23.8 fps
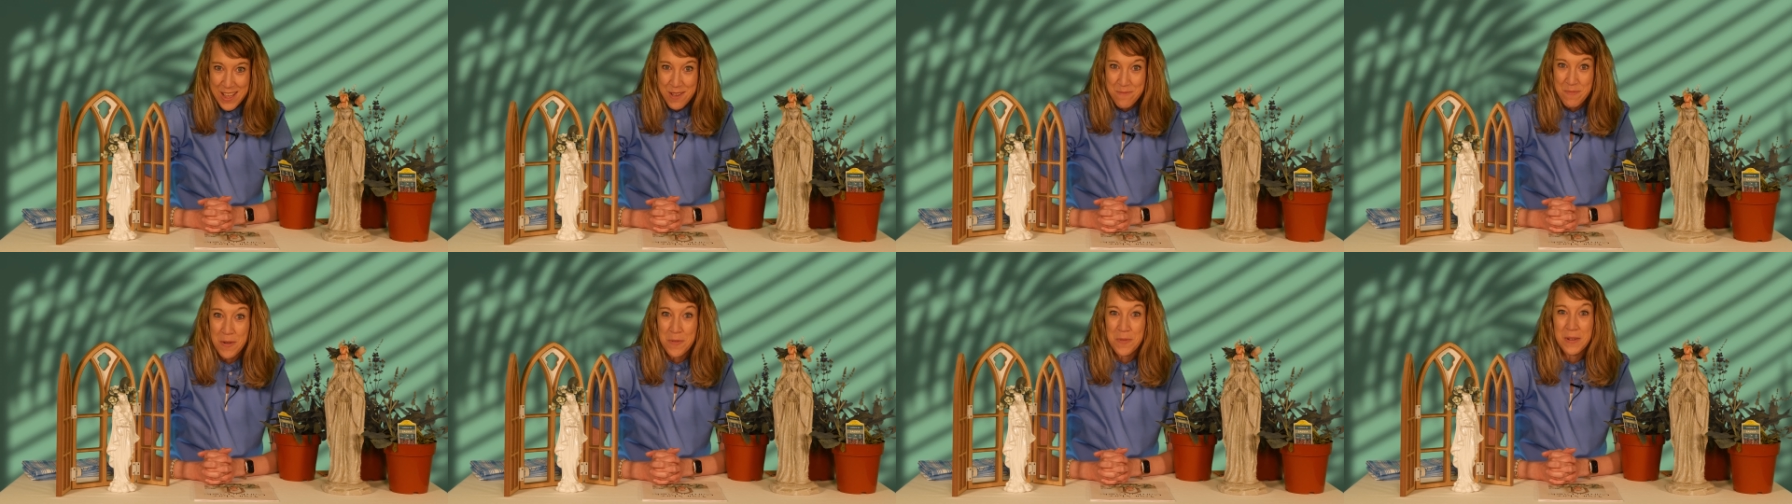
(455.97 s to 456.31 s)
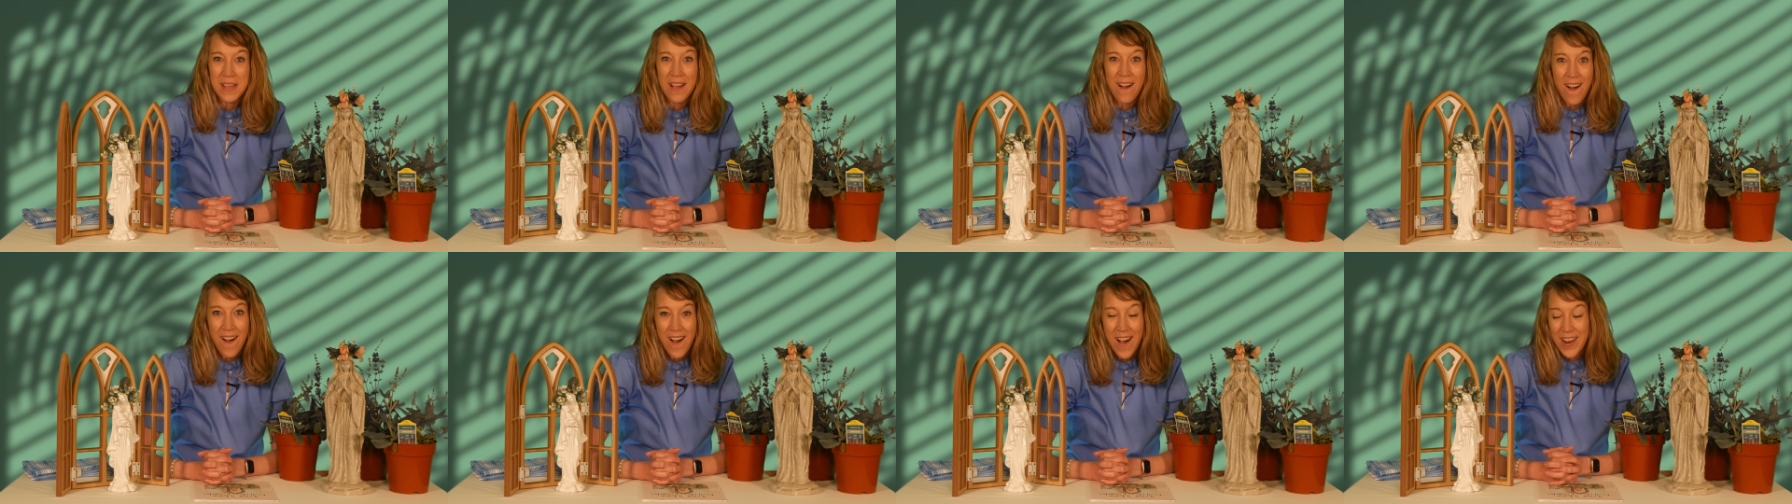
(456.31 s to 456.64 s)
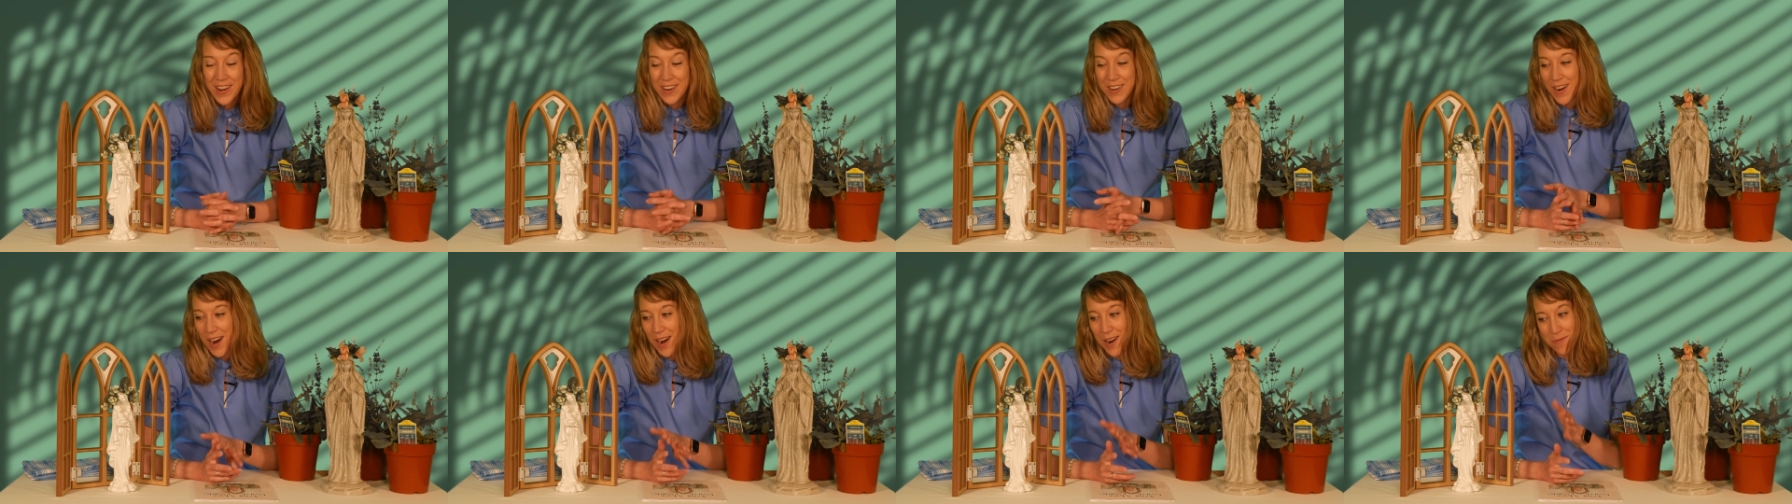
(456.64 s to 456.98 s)
But we
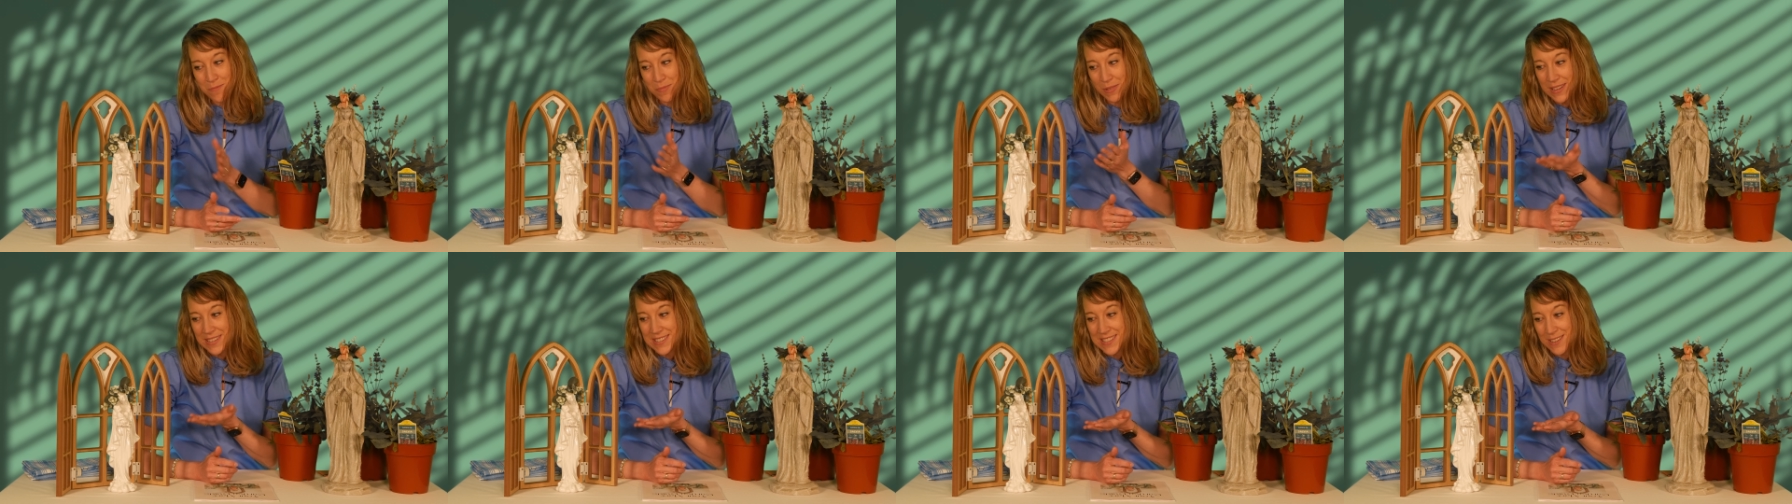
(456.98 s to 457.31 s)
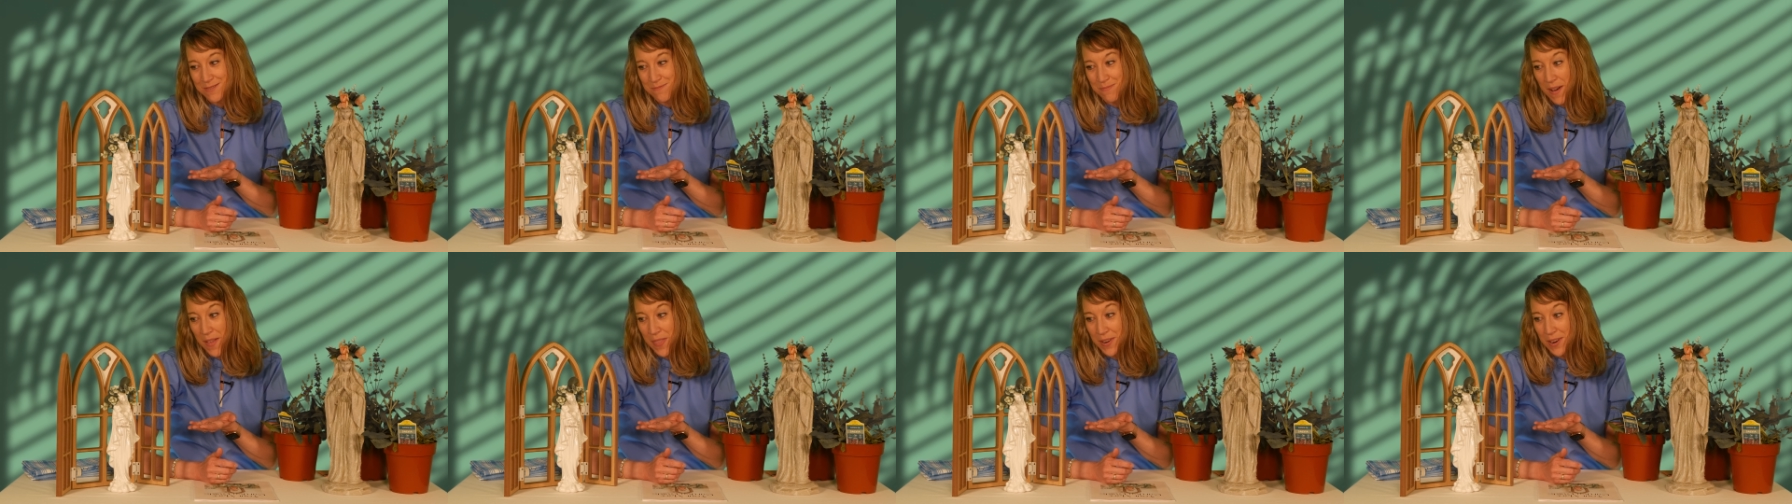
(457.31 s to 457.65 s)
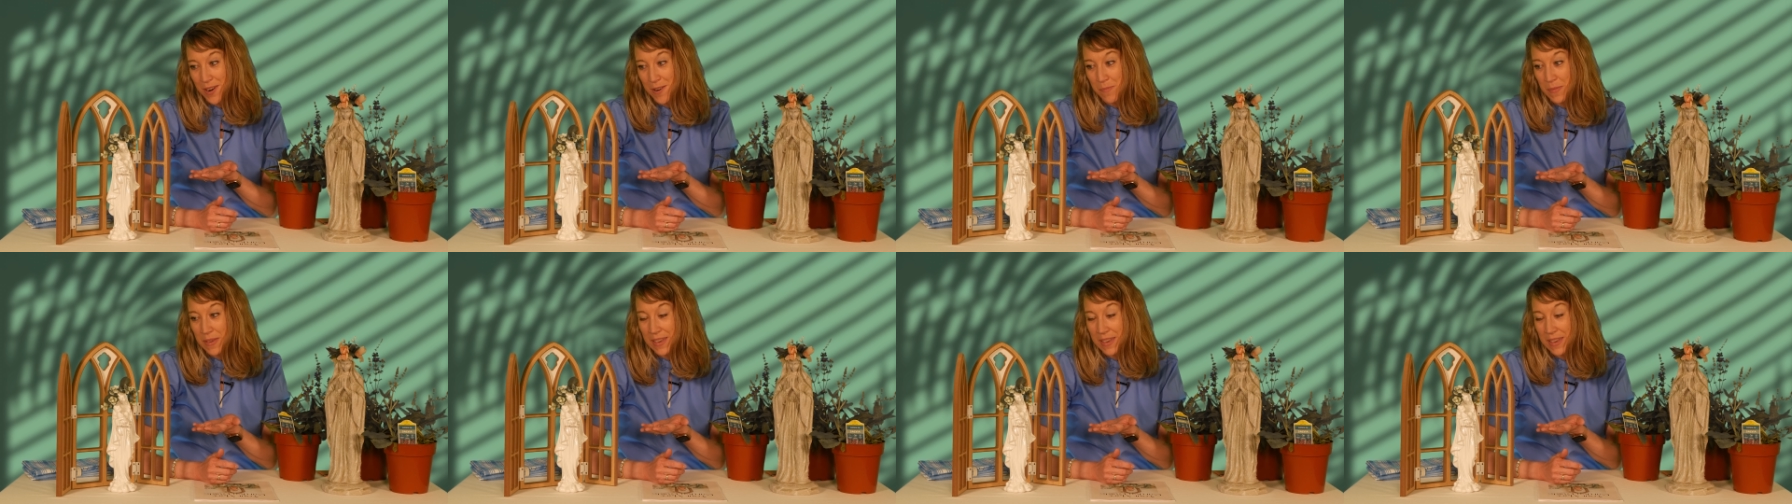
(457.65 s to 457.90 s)
honor our Blessed Mother